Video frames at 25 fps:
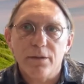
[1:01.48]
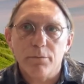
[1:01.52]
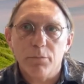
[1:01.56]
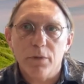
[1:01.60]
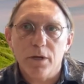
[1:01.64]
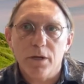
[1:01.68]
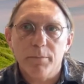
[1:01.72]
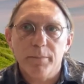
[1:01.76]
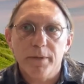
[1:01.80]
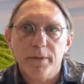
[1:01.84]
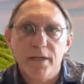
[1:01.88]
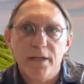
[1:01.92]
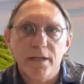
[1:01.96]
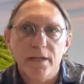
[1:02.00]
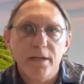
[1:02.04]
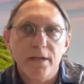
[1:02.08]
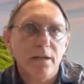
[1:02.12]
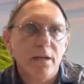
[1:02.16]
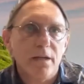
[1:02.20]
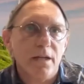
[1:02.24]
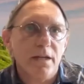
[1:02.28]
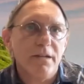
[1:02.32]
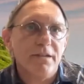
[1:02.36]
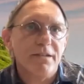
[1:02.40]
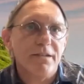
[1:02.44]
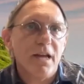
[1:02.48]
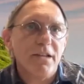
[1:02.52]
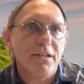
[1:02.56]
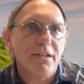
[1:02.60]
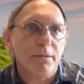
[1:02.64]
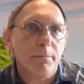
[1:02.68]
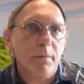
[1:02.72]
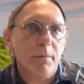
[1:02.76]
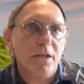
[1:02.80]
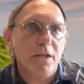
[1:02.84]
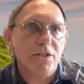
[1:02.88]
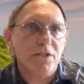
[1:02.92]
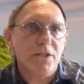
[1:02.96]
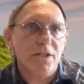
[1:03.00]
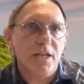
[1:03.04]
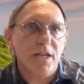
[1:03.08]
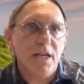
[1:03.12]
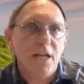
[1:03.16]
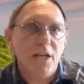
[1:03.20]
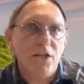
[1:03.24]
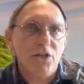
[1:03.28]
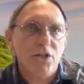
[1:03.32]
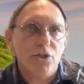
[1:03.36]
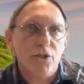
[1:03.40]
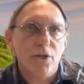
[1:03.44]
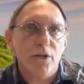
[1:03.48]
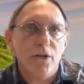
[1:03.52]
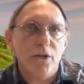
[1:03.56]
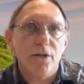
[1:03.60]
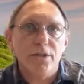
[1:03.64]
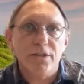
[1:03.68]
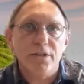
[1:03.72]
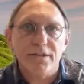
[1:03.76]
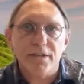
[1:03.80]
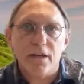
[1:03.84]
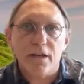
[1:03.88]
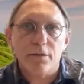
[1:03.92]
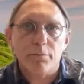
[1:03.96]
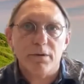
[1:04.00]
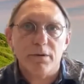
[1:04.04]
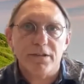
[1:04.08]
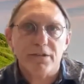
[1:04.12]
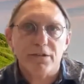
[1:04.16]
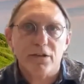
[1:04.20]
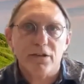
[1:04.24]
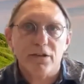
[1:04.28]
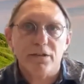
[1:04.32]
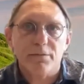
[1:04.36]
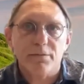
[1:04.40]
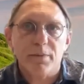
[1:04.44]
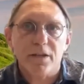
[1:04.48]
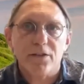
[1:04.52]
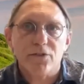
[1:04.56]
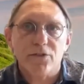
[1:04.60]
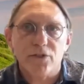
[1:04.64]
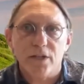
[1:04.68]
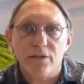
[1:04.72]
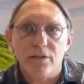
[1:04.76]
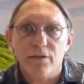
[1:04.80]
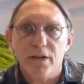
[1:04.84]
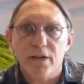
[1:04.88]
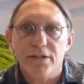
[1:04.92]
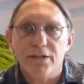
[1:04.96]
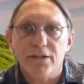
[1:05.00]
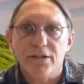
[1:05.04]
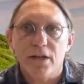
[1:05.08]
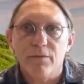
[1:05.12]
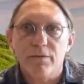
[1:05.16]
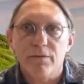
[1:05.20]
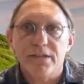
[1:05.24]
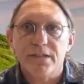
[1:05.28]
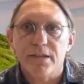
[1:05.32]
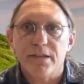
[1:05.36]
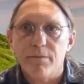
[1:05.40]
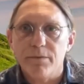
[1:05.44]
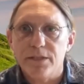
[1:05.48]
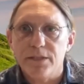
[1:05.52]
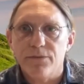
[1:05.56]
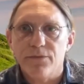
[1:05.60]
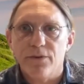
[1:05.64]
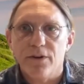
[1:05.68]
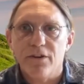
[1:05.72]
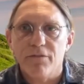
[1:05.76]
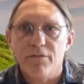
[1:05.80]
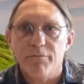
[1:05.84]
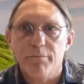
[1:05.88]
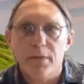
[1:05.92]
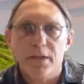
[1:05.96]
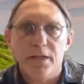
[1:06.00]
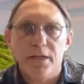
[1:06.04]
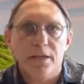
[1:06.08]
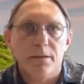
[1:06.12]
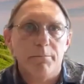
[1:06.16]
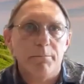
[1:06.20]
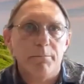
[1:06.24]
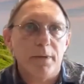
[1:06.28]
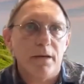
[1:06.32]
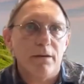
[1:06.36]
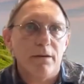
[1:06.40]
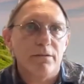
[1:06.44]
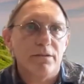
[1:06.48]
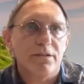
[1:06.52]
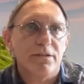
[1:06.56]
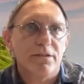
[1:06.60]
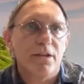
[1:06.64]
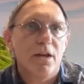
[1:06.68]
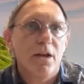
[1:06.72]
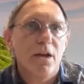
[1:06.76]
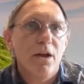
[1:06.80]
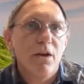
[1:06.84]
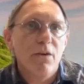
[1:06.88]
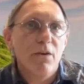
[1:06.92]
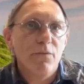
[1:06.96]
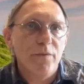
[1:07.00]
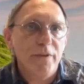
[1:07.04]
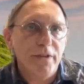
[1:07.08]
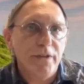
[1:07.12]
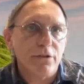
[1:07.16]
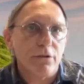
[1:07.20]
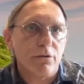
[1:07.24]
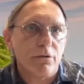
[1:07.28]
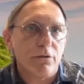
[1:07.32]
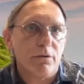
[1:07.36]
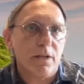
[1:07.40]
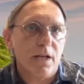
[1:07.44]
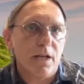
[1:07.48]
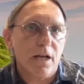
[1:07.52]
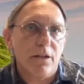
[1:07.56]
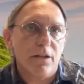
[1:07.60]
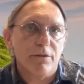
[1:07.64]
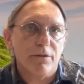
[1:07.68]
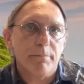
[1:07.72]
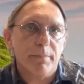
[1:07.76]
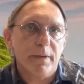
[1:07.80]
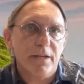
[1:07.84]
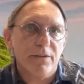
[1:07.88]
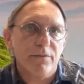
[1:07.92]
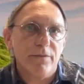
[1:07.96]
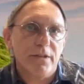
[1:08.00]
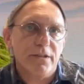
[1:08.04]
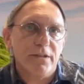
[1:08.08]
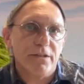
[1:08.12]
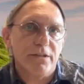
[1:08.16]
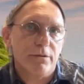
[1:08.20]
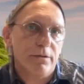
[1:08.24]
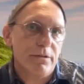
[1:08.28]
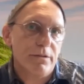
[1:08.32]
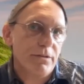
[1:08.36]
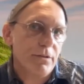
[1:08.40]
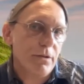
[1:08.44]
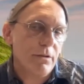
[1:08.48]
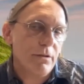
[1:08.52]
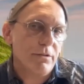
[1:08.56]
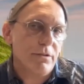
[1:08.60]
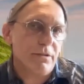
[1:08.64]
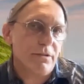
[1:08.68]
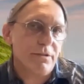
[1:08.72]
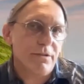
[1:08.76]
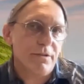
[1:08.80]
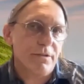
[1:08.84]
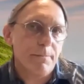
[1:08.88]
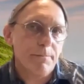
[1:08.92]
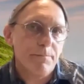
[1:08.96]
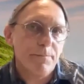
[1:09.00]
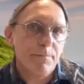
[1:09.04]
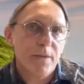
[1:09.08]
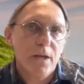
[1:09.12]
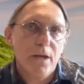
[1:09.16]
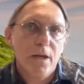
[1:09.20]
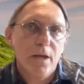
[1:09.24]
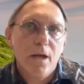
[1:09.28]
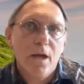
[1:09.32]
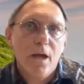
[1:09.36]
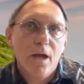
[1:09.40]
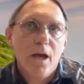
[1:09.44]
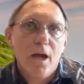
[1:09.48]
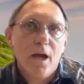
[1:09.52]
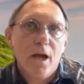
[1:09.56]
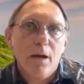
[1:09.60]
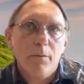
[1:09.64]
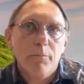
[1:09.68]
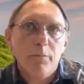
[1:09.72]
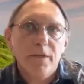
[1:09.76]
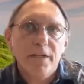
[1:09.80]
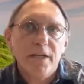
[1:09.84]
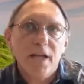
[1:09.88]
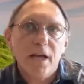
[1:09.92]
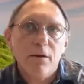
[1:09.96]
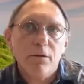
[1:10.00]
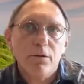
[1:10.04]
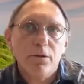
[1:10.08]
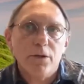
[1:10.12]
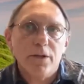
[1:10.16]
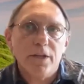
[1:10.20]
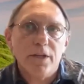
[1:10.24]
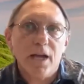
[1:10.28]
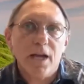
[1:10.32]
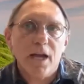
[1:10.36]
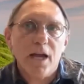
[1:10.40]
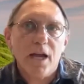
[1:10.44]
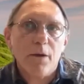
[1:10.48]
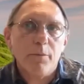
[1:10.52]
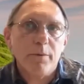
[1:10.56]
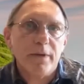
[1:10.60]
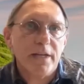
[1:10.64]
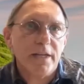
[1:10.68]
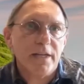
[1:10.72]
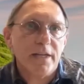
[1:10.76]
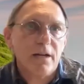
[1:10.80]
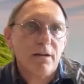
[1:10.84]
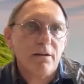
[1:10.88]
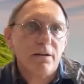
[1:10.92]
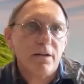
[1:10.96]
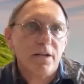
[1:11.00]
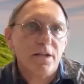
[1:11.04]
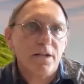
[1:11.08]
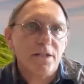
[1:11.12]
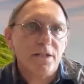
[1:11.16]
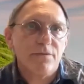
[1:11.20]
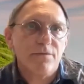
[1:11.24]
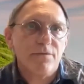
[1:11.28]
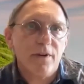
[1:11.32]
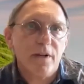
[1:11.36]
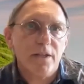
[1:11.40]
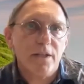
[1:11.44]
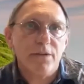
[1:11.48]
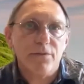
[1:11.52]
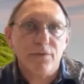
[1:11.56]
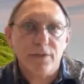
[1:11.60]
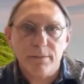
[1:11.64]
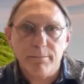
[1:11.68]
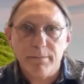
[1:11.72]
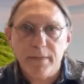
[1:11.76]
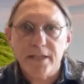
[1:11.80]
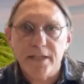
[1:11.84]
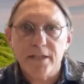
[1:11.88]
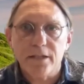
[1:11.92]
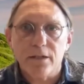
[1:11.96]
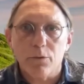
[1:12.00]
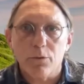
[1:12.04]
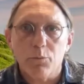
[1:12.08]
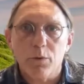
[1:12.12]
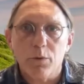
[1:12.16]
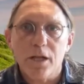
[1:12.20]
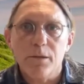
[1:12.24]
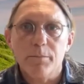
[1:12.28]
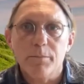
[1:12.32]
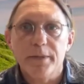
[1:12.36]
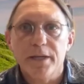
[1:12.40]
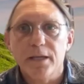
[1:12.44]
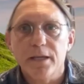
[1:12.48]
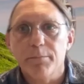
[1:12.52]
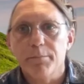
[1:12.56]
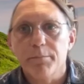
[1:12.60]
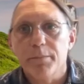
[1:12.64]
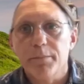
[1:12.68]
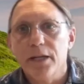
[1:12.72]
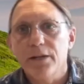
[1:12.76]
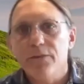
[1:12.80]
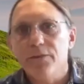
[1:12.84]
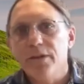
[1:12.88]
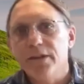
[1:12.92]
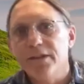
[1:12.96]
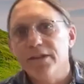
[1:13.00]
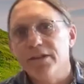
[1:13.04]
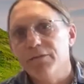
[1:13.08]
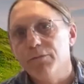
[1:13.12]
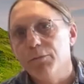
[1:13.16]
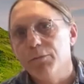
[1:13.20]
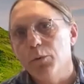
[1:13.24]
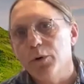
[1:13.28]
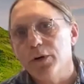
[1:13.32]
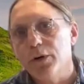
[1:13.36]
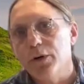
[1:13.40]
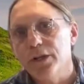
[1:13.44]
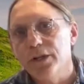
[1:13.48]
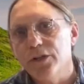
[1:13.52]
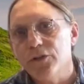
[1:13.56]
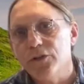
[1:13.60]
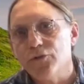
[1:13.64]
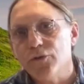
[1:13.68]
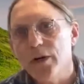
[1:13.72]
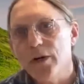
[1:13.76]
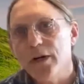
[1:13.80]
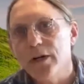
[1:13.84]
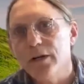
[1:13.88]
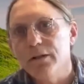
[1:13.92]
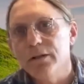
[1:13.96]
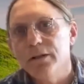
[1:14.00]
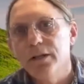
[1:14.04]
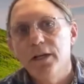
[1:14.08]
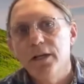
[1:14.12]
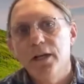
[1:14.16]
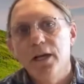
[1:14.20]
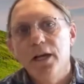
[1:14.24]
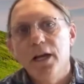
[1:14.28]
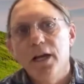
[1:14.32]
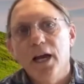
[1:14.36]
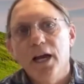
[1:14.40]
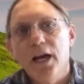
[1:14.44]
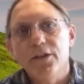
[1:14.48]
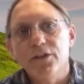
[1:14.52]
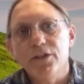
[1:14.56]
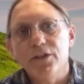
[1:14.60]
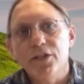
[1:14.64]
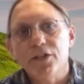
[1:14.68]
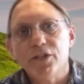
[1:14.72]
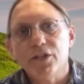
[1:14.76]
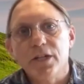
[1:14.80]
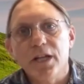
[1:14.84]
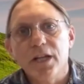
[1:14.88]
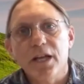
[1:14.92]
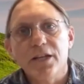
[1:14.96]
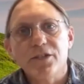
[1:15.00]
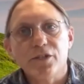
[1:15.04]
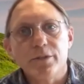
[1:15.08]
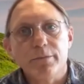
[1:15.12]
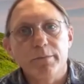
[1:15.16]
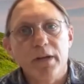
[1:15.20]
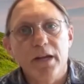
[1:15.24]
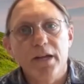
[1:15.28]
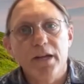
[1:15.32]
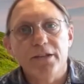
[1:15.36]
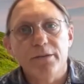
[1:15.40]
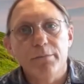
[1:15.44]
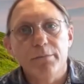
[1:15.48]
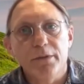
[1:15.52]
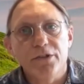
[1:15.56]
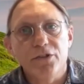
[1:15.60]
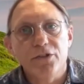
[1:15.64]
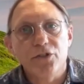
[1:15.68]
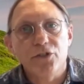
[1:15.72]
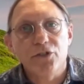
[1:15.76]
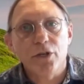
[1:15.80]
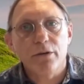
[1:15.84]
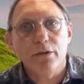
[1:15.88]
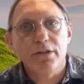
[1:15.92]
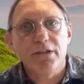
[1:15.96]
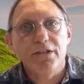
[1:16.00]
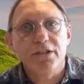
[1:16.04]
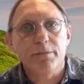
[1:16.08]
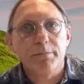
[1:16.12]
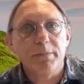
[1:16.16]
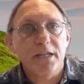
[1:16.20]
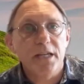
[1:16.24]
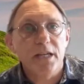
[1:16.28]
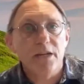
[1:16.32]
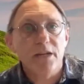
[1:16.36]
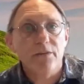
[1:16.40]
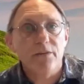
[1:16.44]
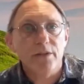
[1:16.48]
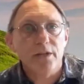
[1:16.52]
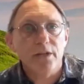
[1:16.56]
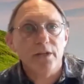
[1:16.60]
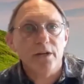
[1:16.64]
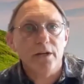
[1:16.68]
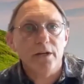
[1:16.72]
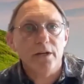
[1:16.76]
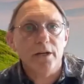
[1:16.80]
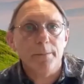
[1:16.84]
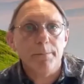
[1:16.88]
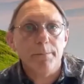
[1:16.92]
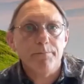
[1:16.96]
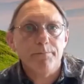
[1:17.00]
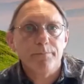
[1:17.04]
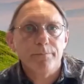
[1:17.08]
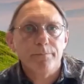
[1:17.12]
and well-being, and it's estimated that each year the Southwest Coast Path generates over 75 million pounds physical health benefits to its users. And we're now looking at how we can calculate a value for the mental well-being benefits of walking the trail, and initial est estimates show this to be even higher.